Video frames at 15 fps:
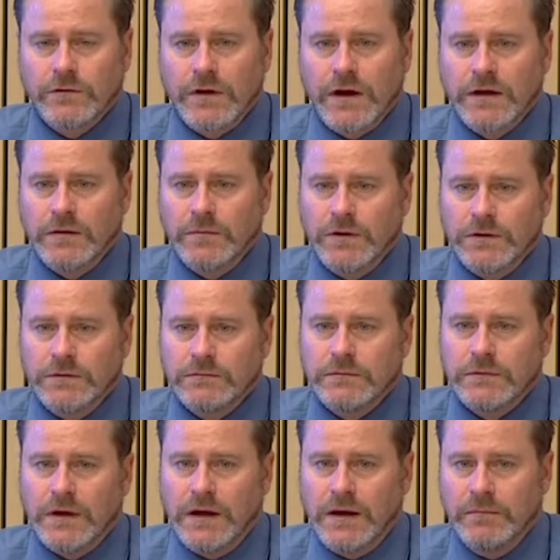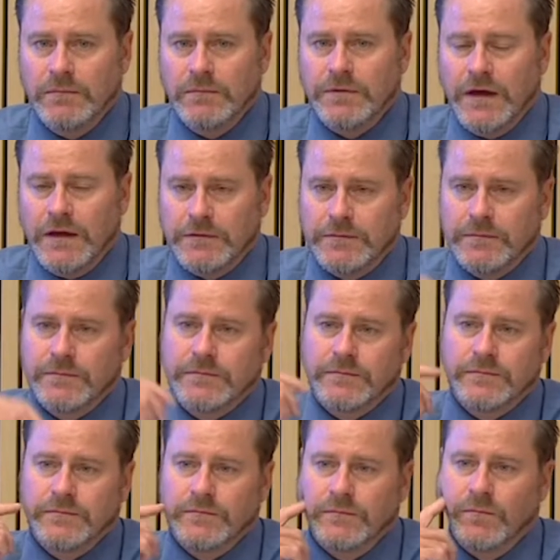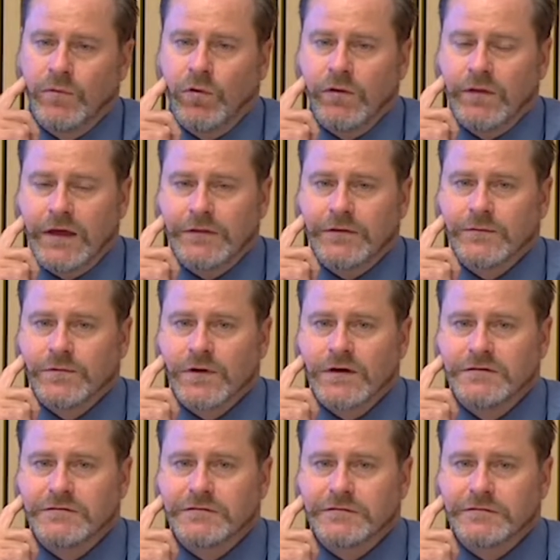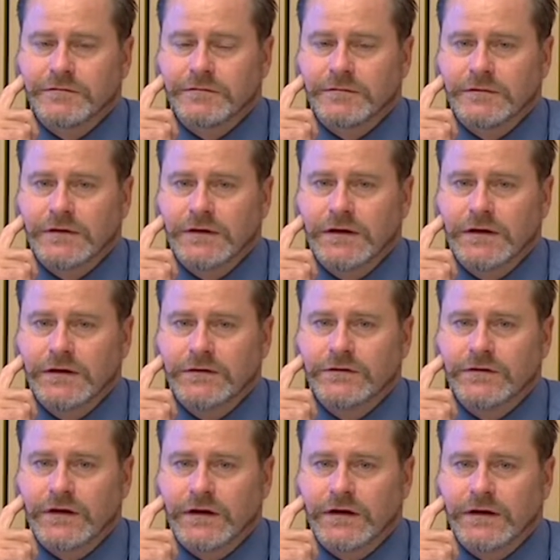your argument that the reef is